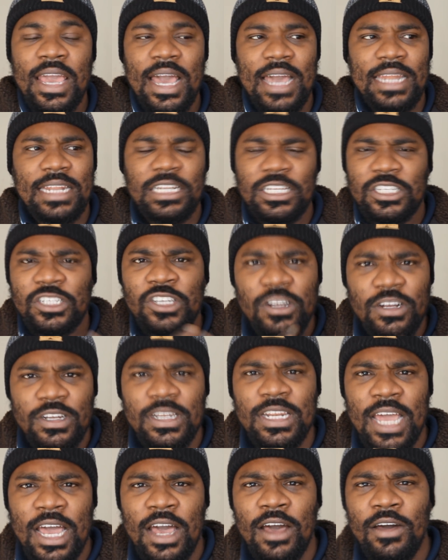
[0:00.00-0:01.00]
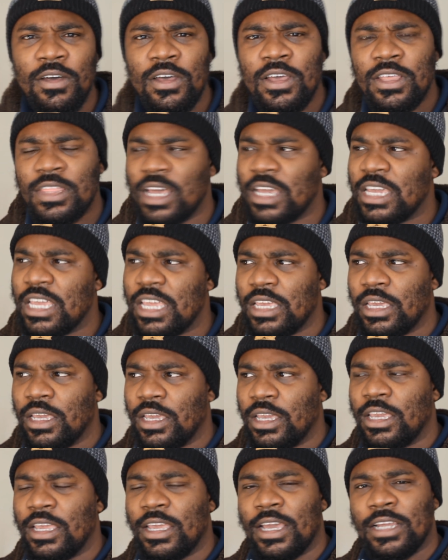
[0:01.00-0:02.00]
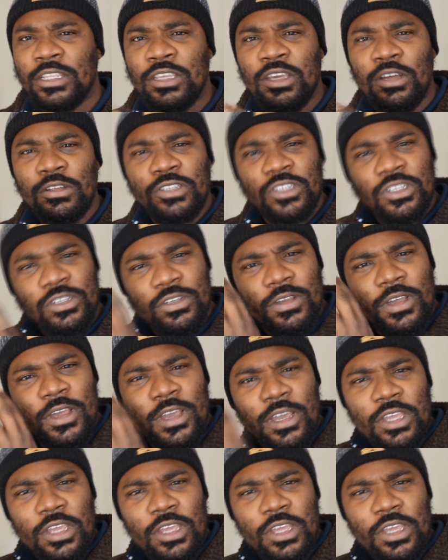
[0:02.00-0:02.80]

and then it turned out that he had gone to,